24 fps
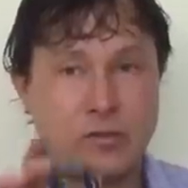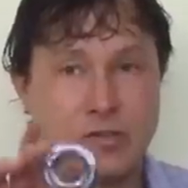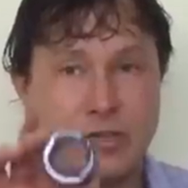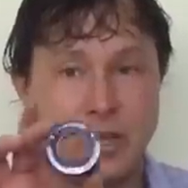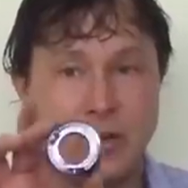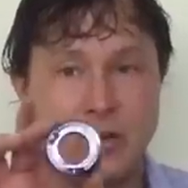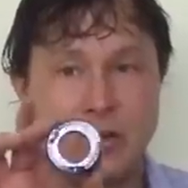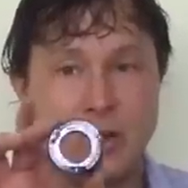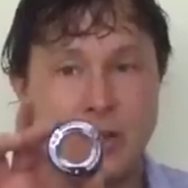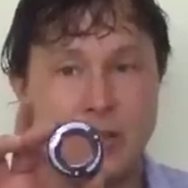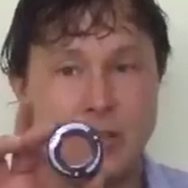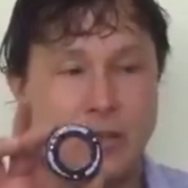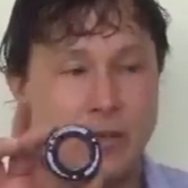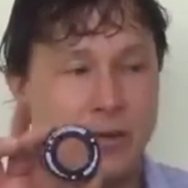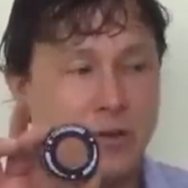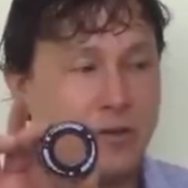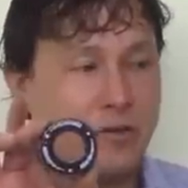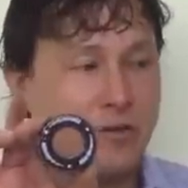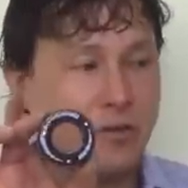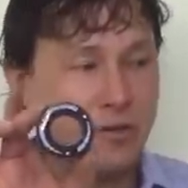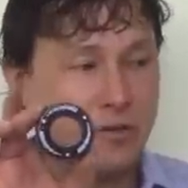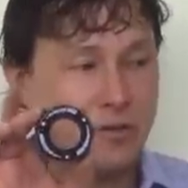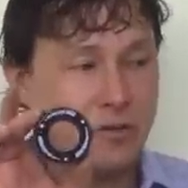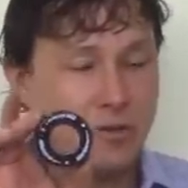a standard outlet
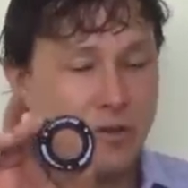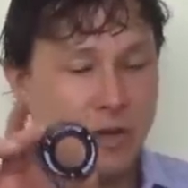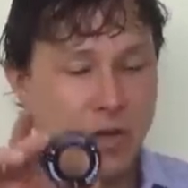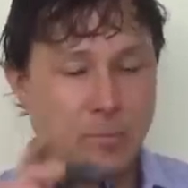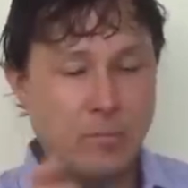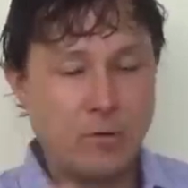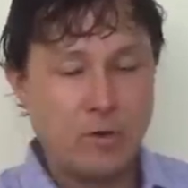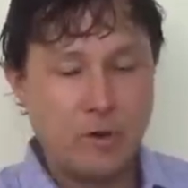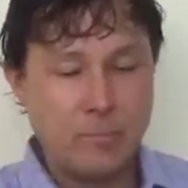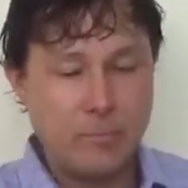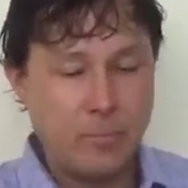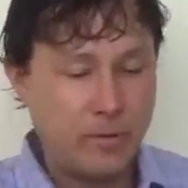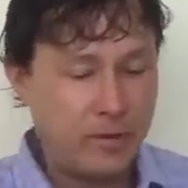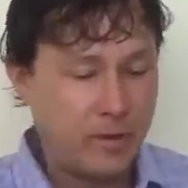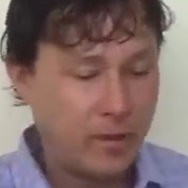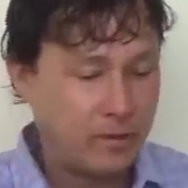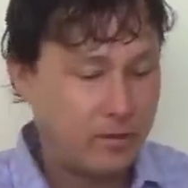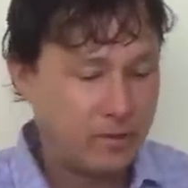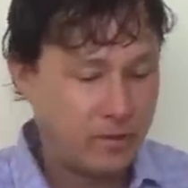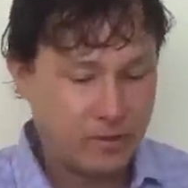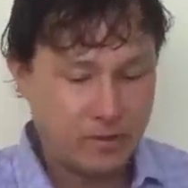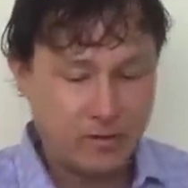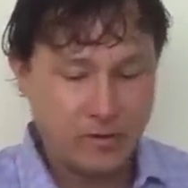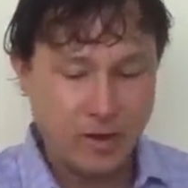adjusting knob. We're going to put
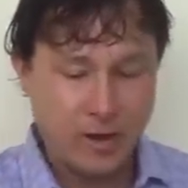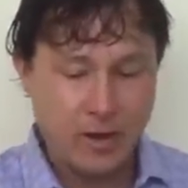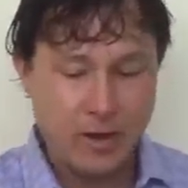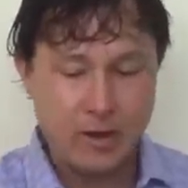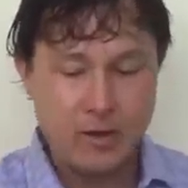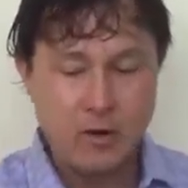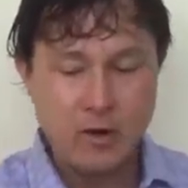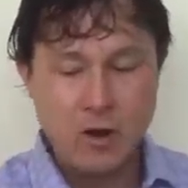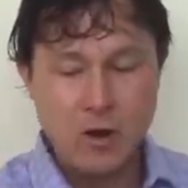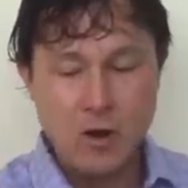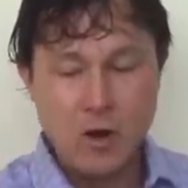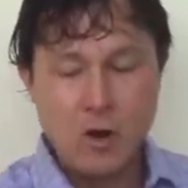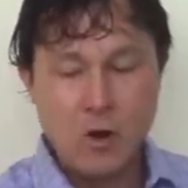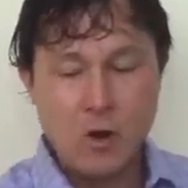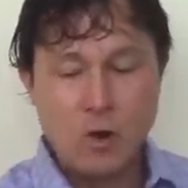that to the side.